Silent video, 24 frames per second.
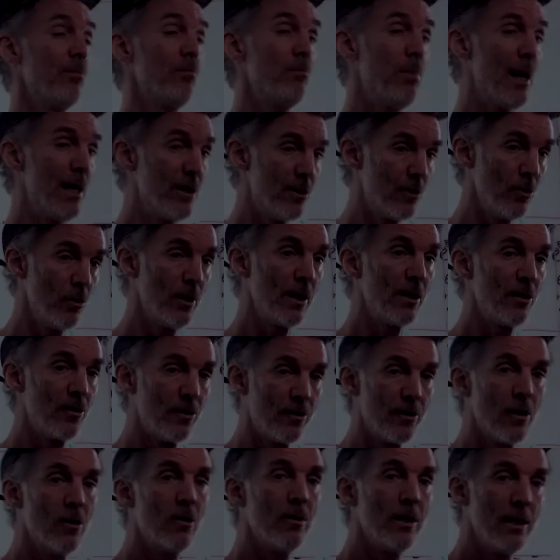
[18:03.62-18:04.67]
by doing
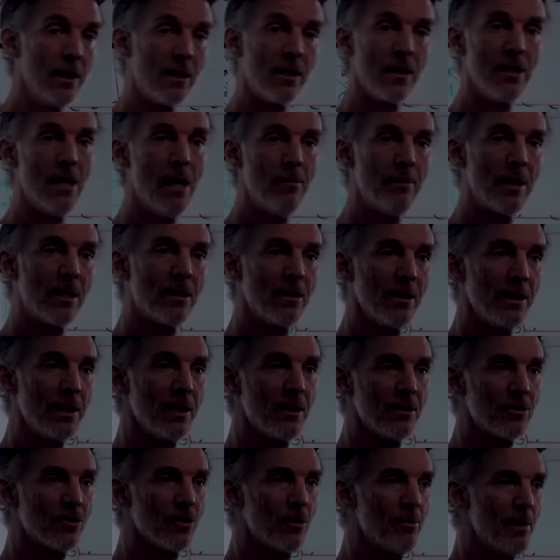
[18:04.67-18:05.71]
so economically.
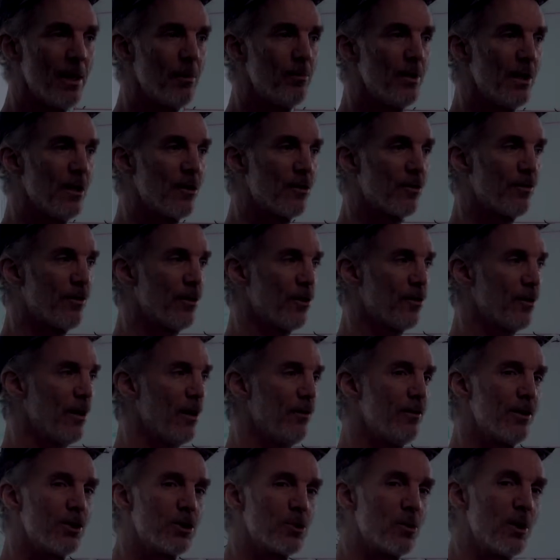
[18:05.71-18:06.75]
So maybe it's for
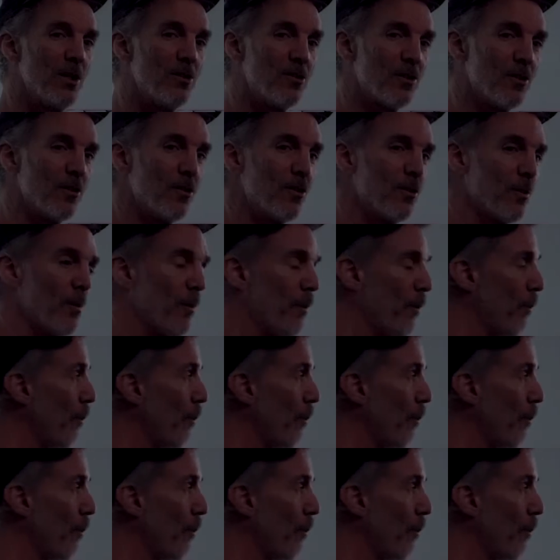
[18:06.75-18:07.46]
selfish reasons.